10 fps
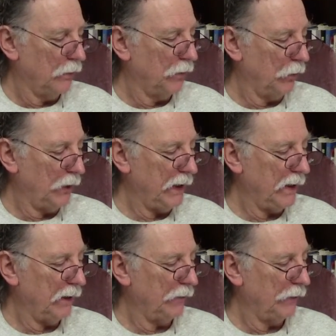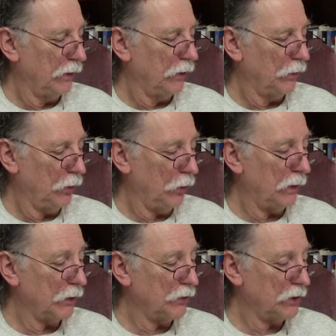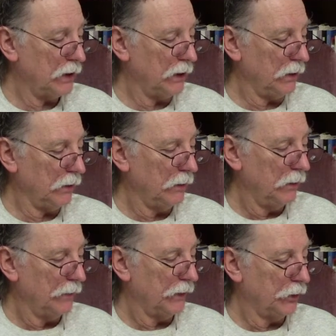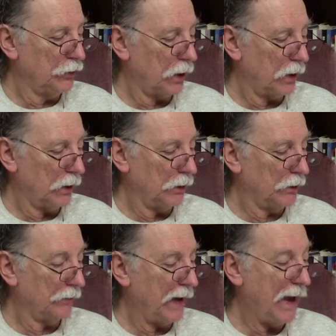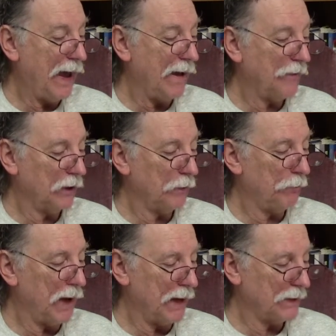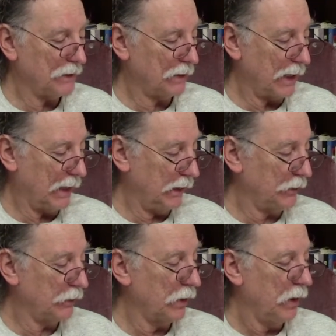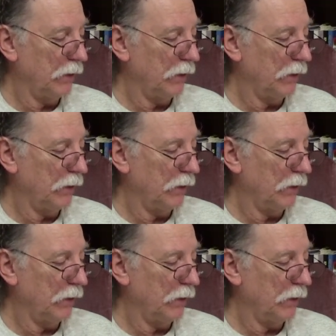but we have nowhere seen the charge of having apostatized